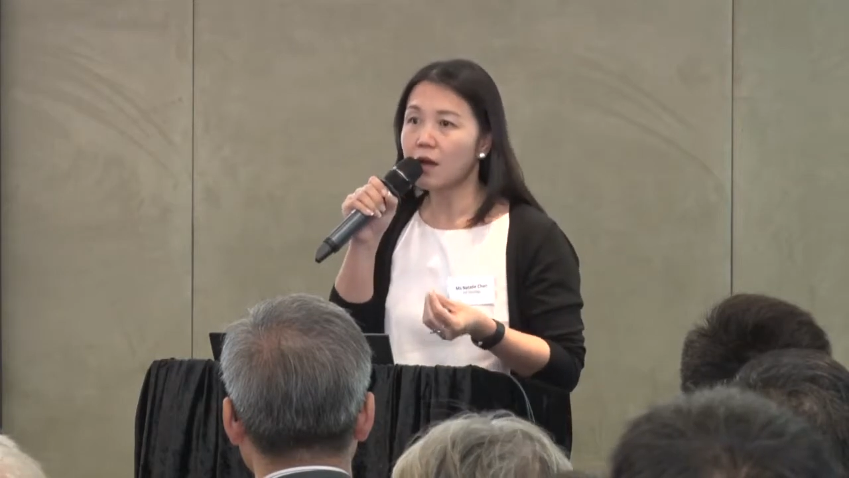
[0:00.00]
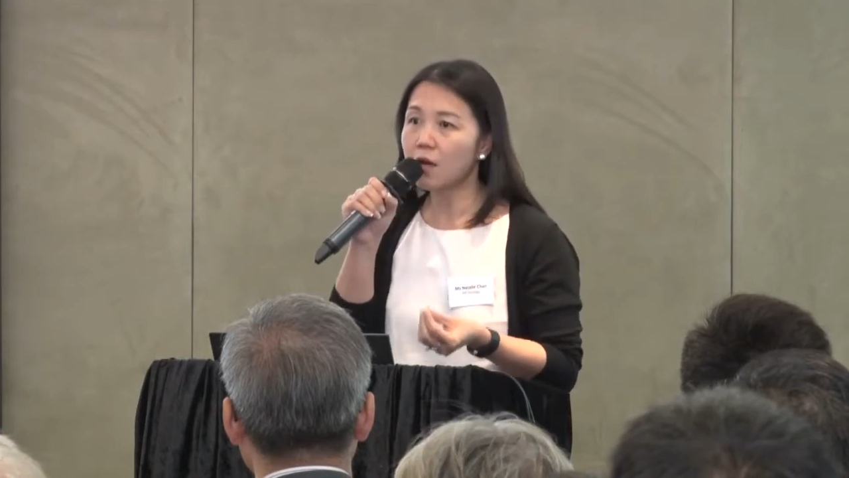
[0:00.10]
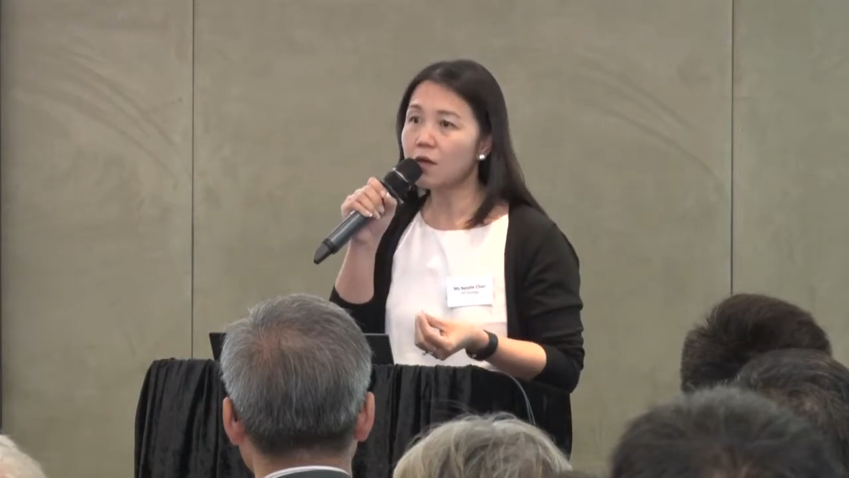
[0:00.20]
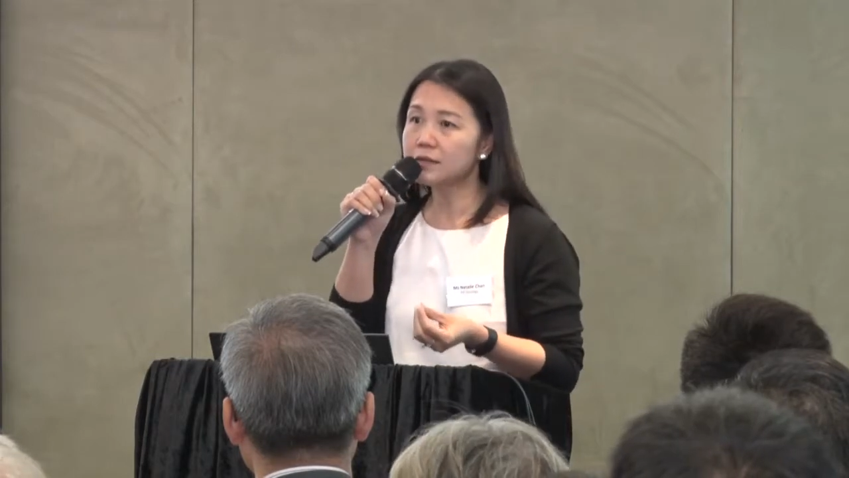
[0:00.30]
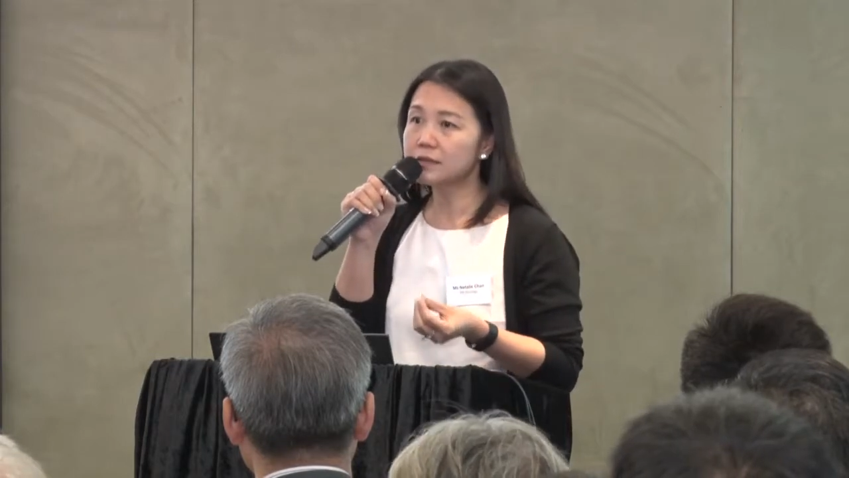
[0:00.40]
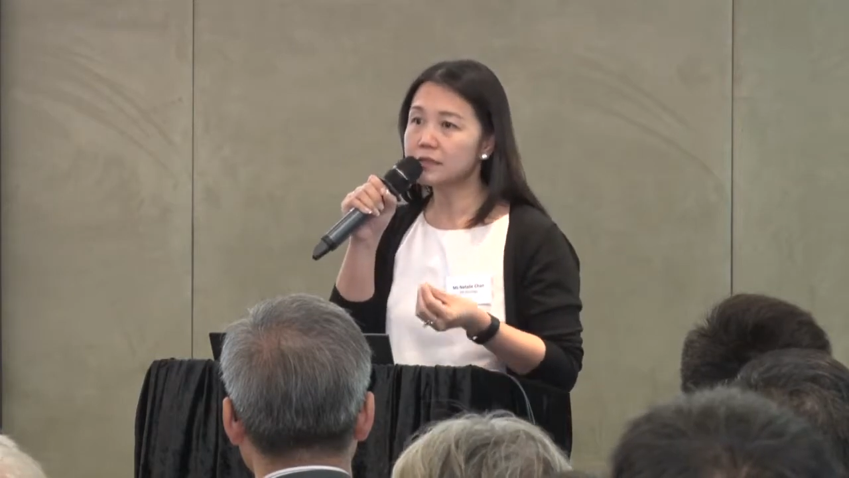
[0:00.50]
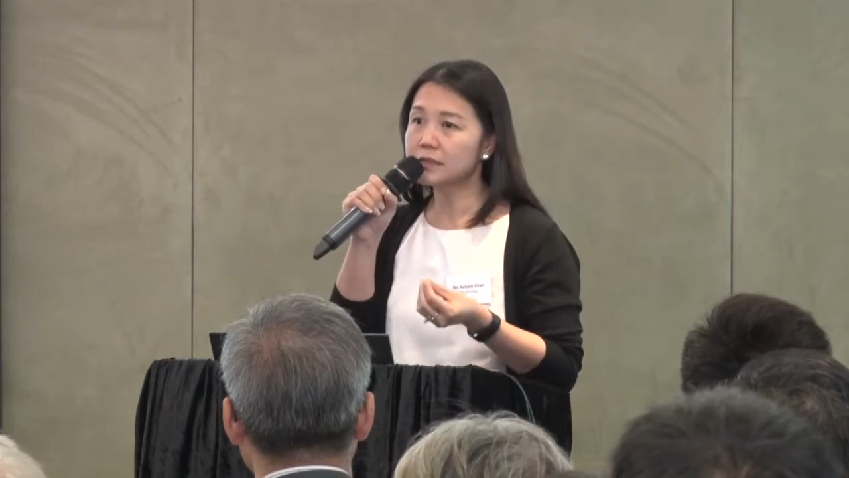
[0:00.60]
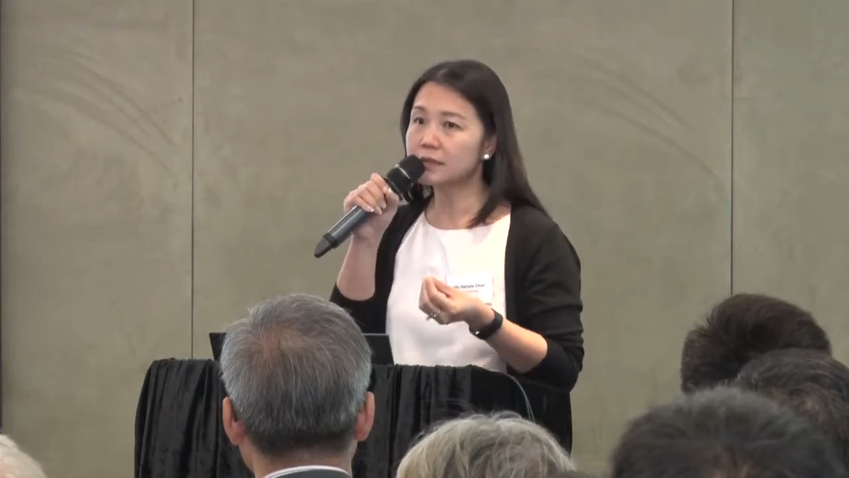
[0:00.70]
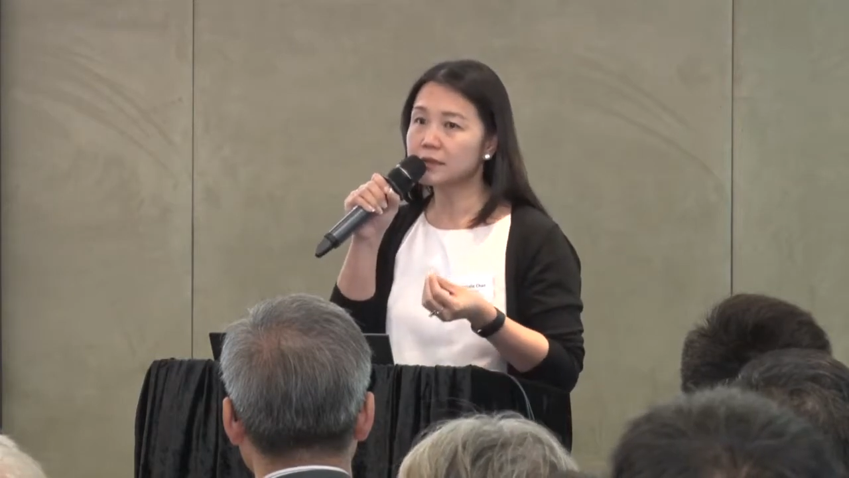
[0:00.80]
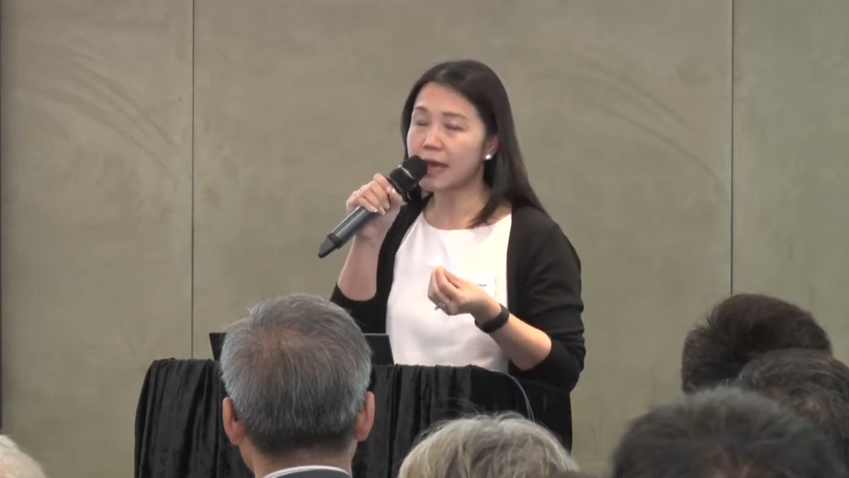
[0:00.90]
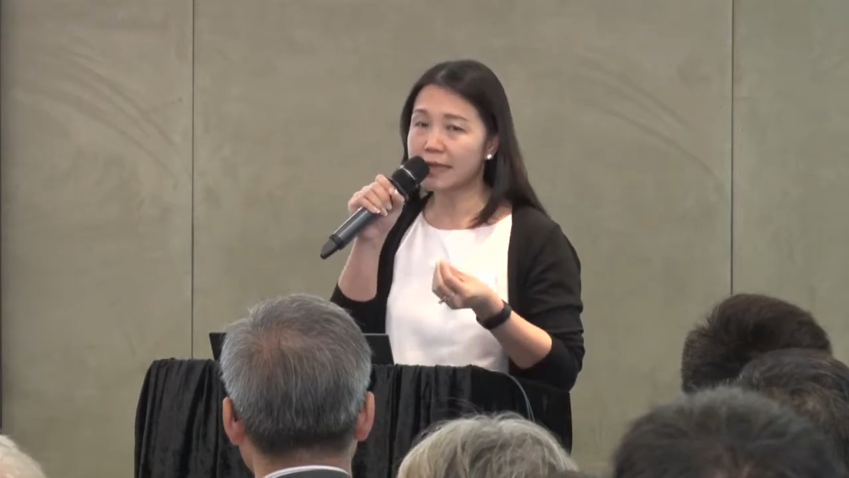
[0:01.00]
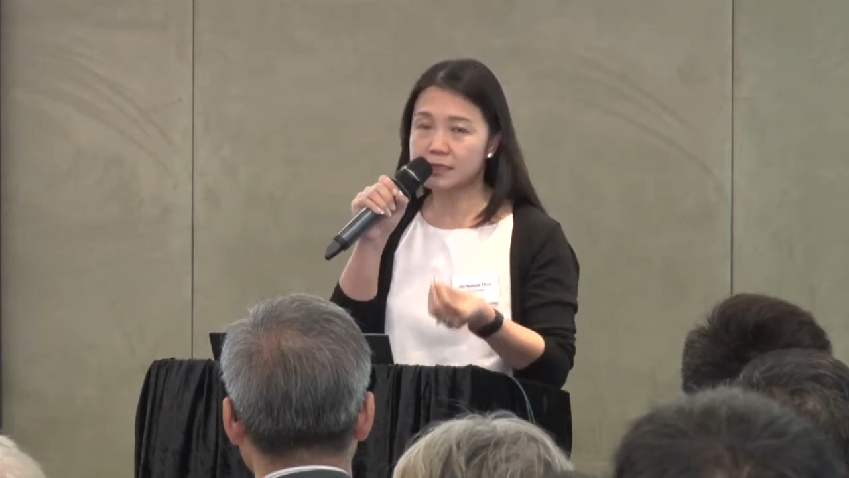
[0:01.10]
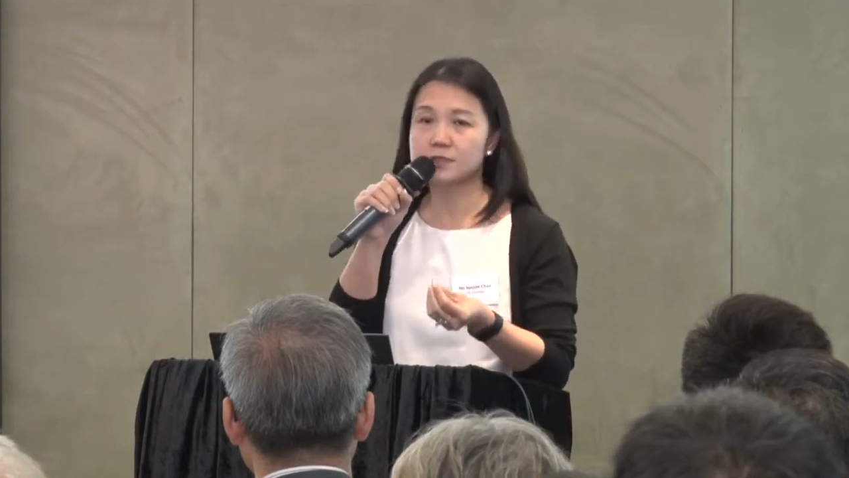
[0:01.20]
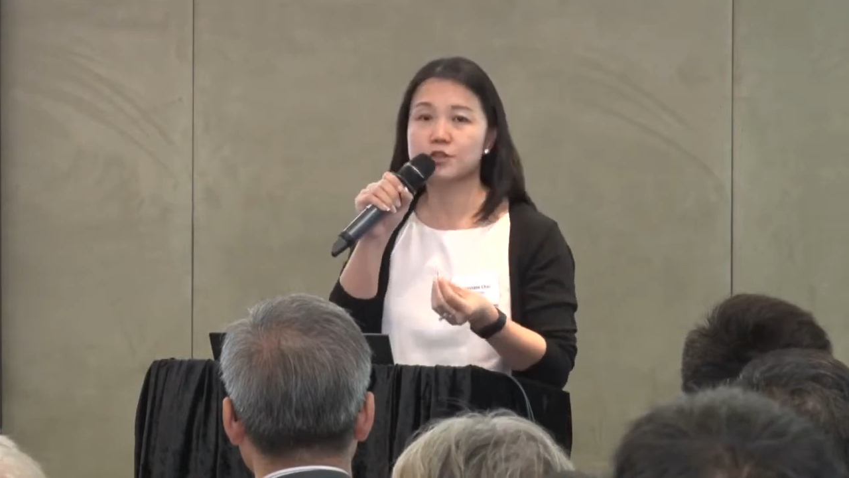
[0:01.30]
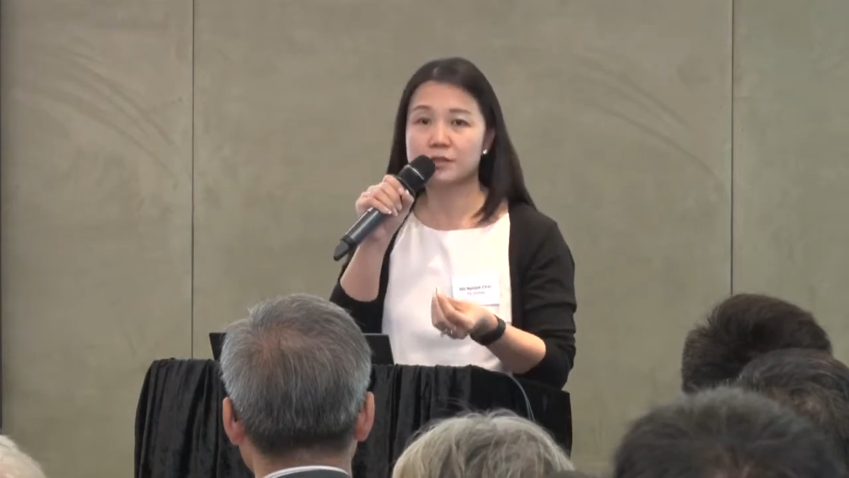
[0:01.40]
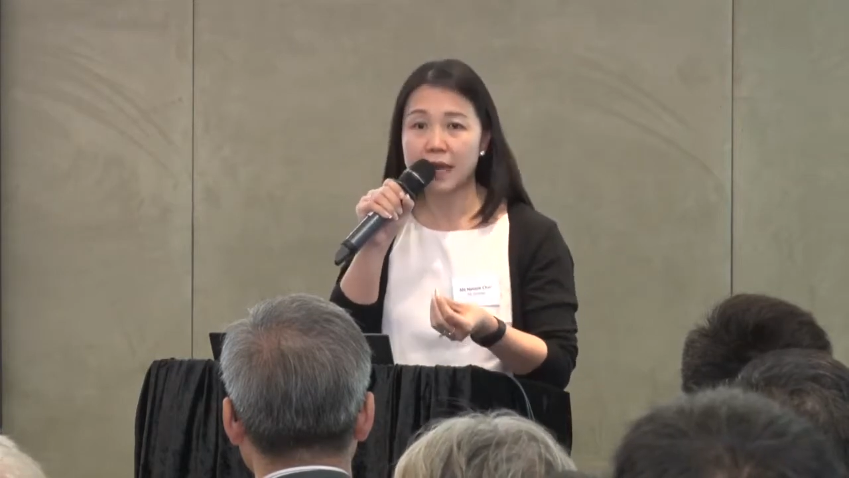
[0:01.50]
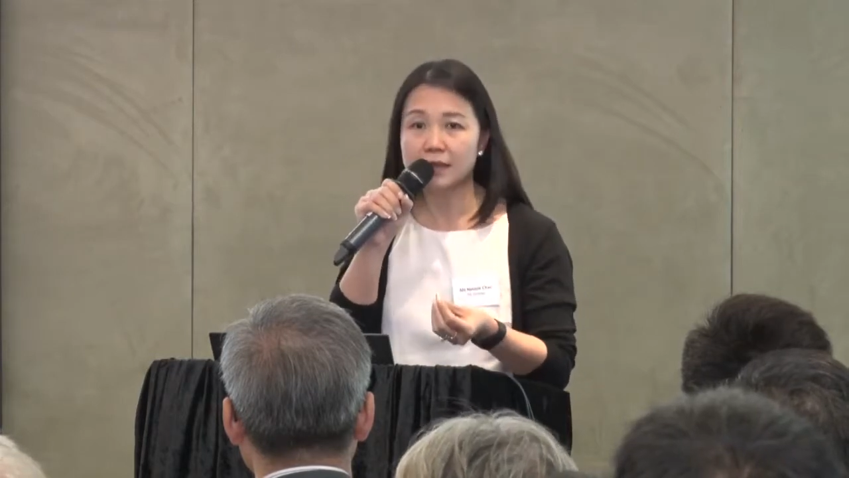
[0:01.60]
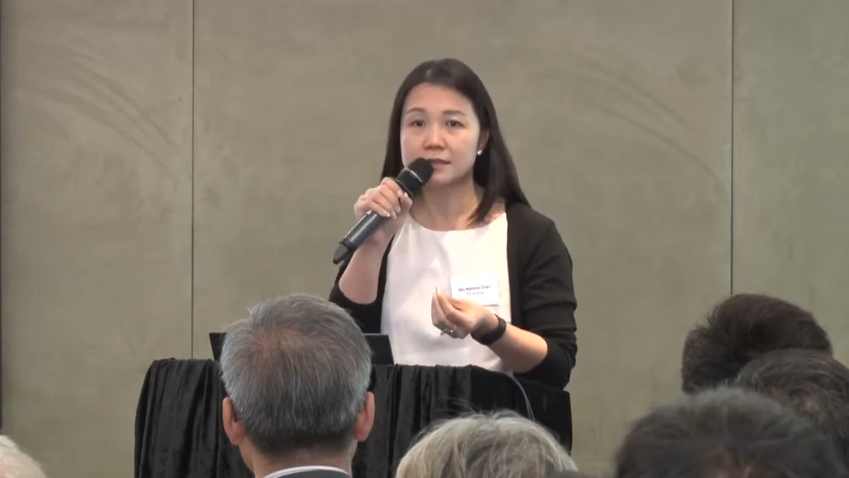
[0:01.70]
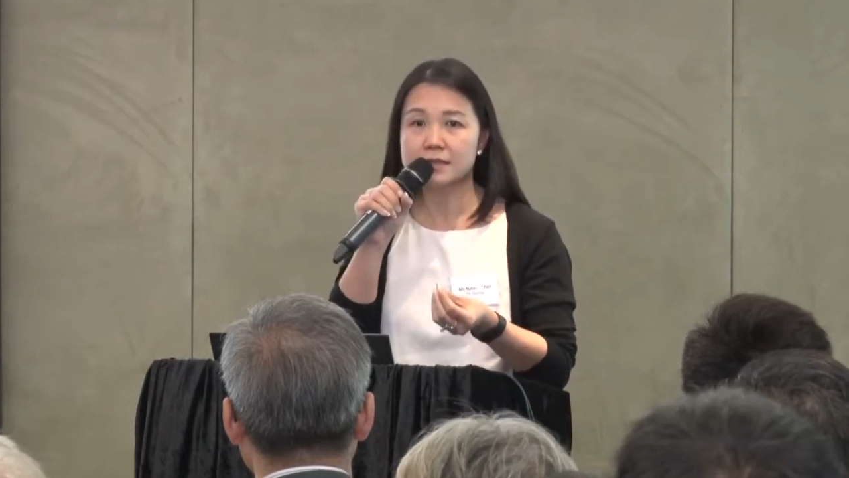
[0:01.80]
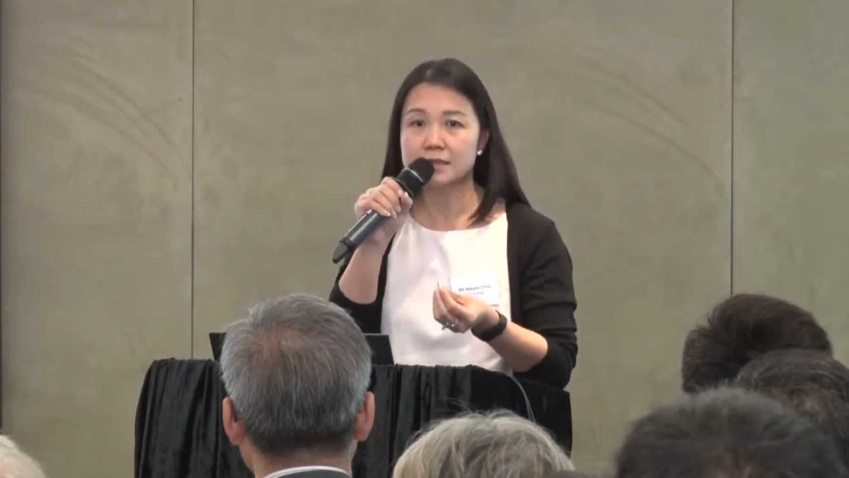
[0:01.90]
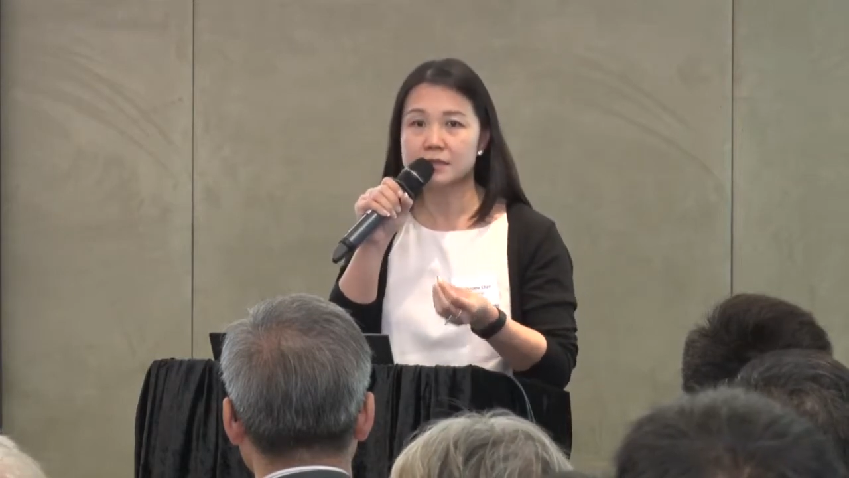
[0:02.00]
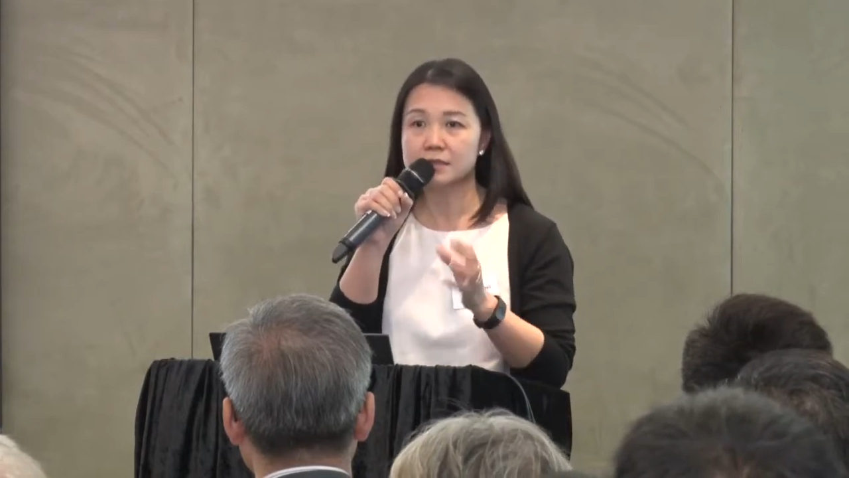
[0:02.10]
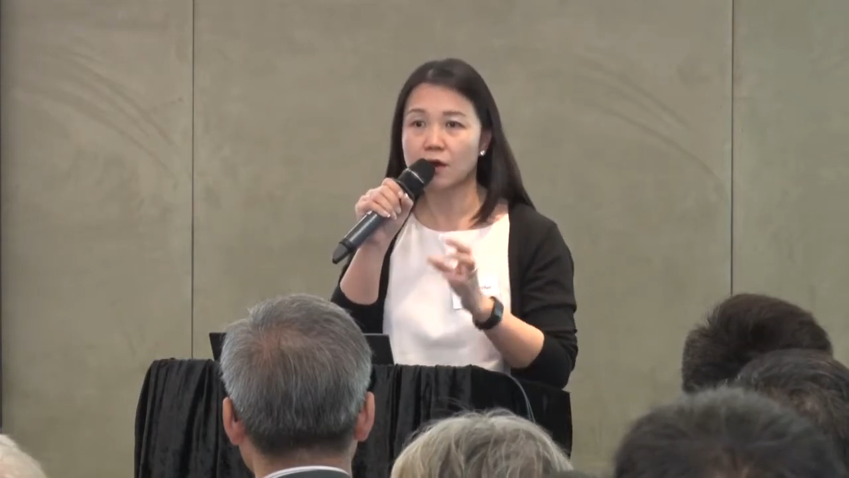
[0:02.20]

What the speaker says: on the additionalities